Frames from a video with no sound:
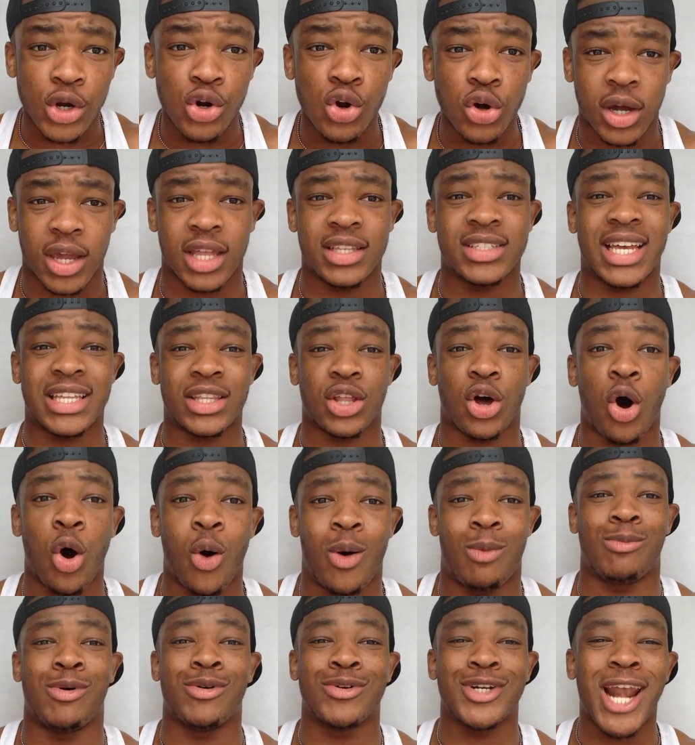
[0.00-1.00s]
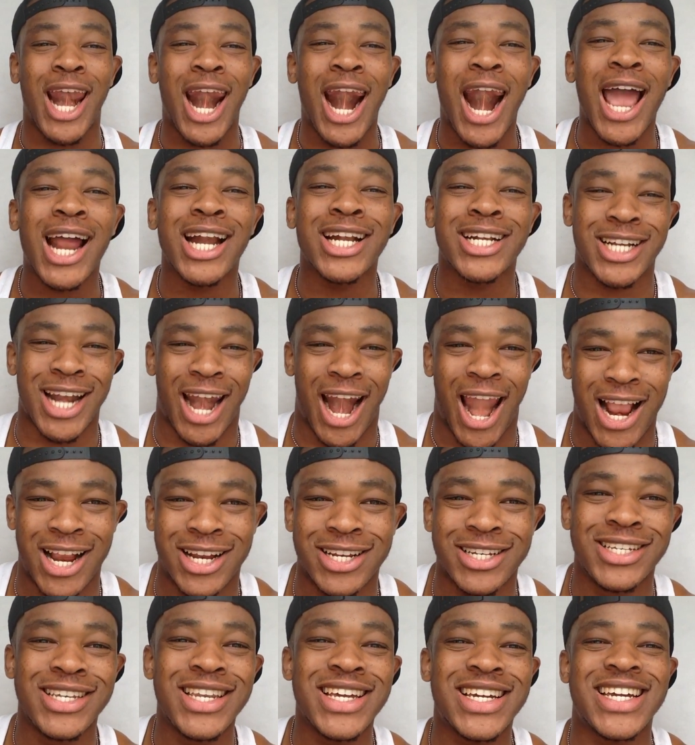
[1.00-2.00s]
You look inside the horn, but
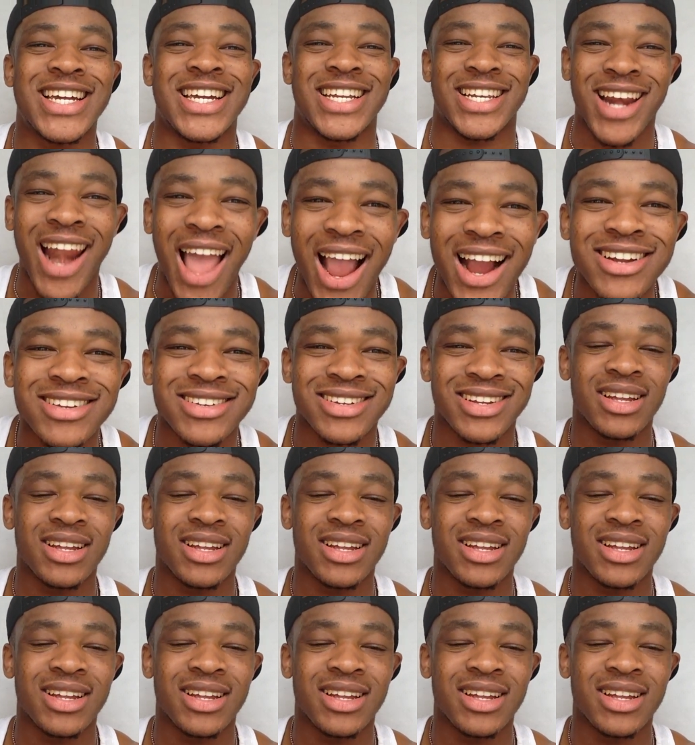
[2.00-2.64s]
lick it.